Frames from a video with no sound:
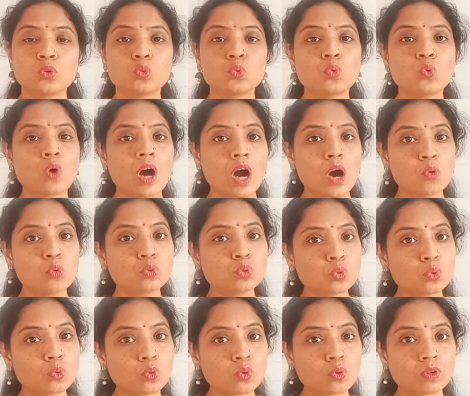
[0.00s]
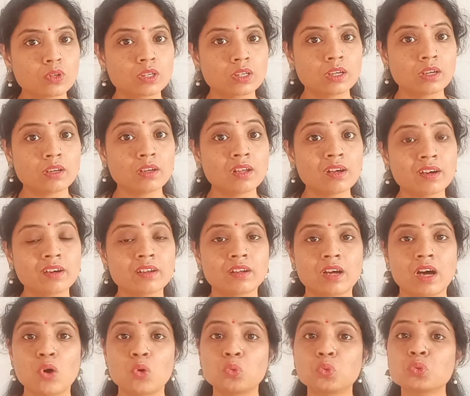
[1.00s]
to how to
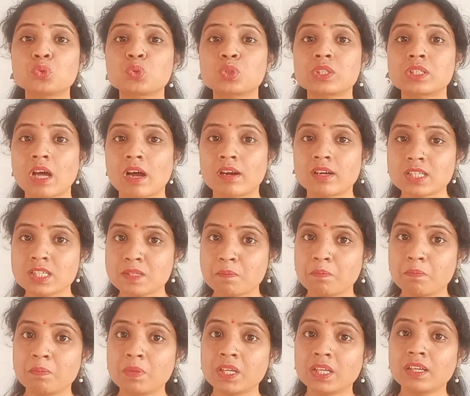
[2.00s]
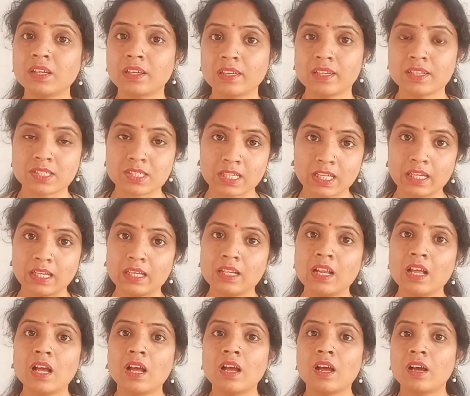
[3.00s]
learn, how to start speaking English skill,
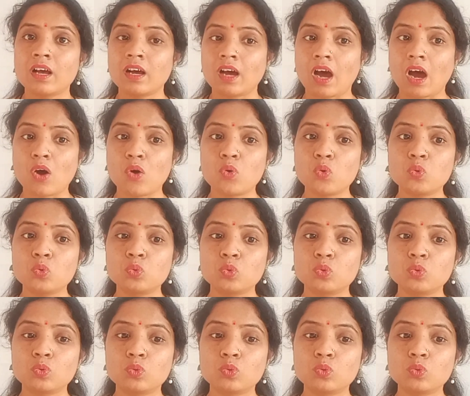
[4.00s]
how